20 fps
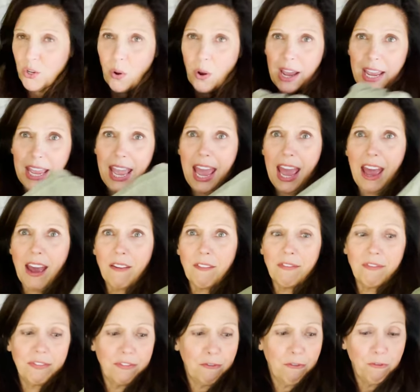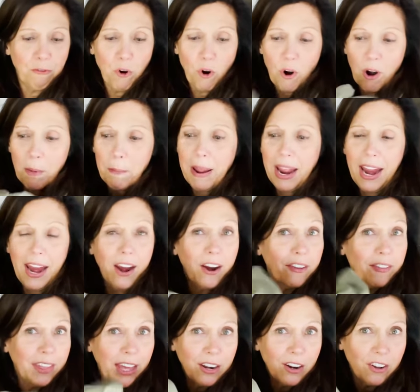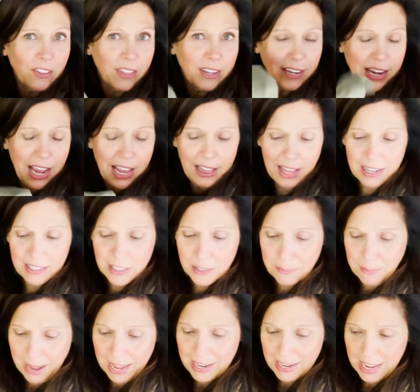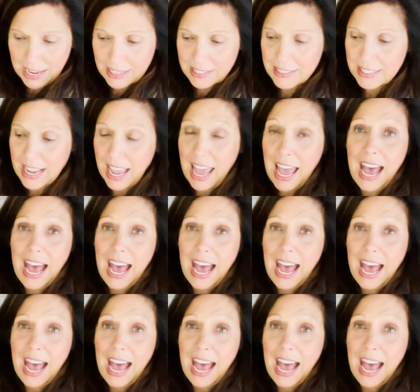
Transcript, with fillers: So I have 4 pair that are the nylon spandex.